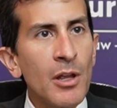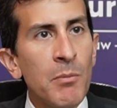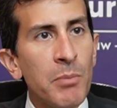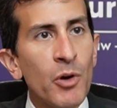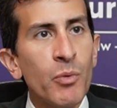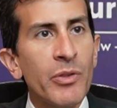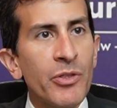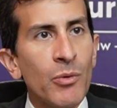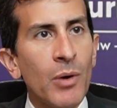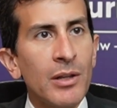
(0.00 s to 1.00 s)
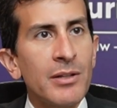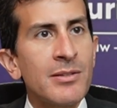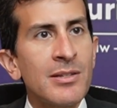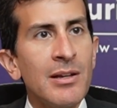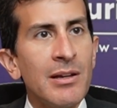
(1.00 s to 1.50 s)
both with their
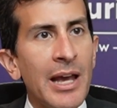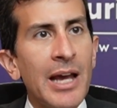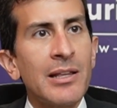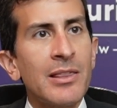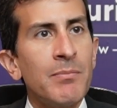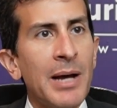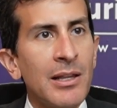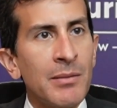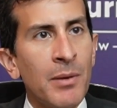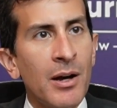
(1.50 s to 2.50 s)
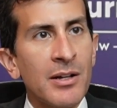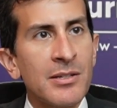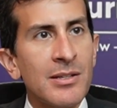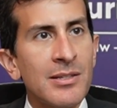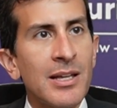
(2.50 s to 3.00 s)
wallets and at the ballot
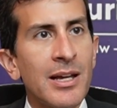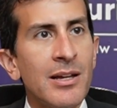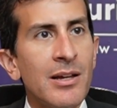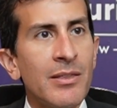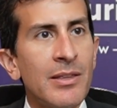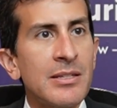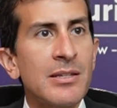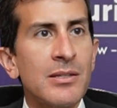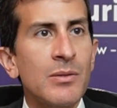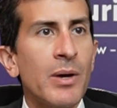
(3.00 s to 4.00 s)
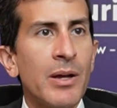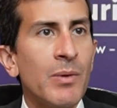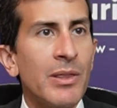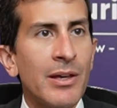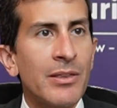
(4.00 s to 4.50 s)
box and say, this is the way
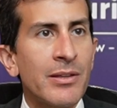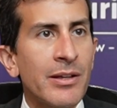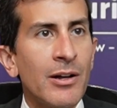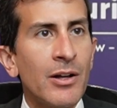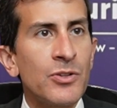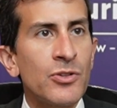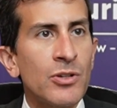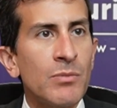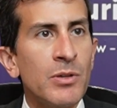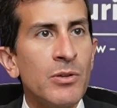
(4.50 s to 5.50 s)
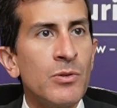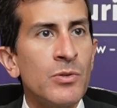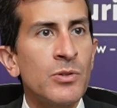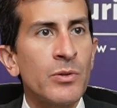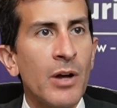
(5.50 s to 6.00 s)
we think the technology should be
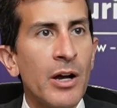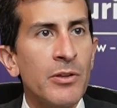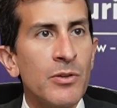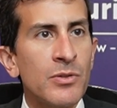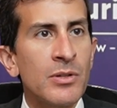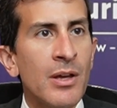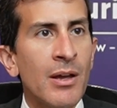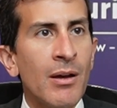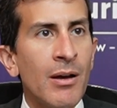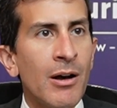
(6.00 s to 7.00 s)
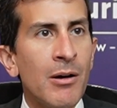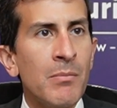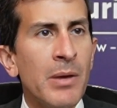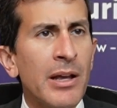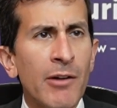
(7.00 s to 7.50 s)
used or not used.
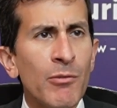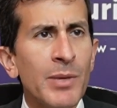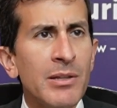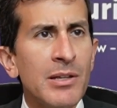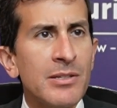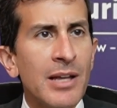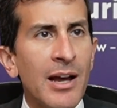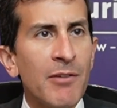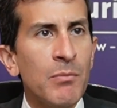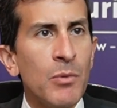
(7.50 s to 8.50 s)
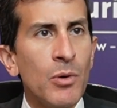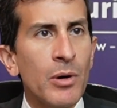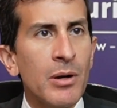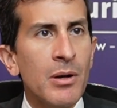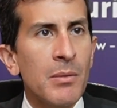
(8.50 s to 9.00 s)
And government needs to have
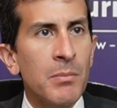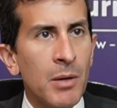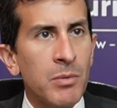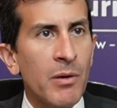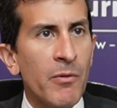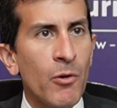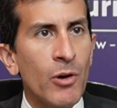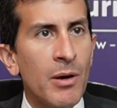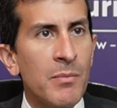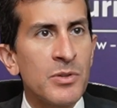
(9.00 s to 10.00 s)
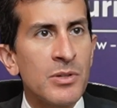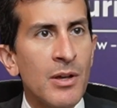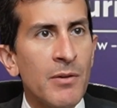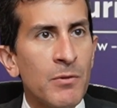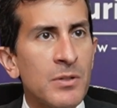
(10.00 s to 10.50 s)
more public forums
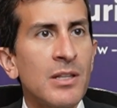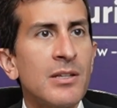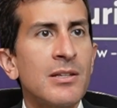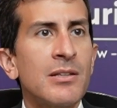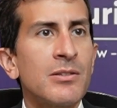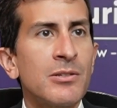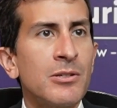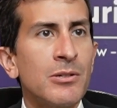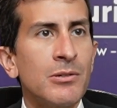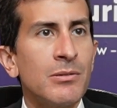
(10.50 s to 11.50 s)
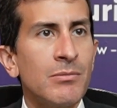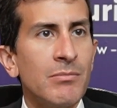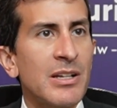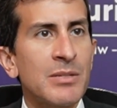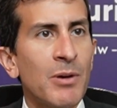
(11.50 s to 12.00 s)
for citizens to
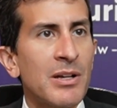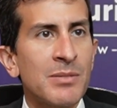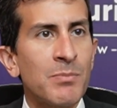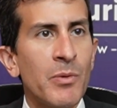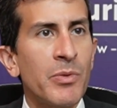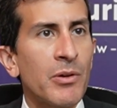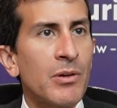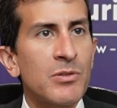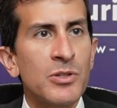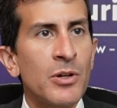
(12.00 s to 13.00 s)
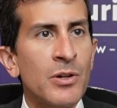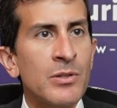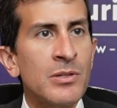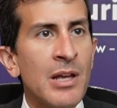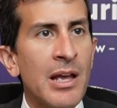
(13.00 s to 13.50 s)
express both their
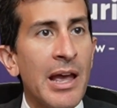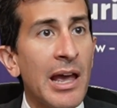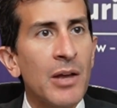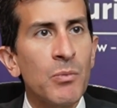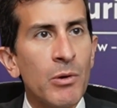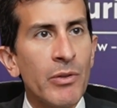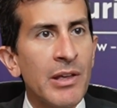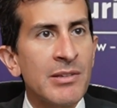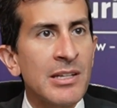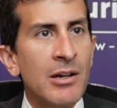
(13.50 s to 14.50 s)
concerns and where they see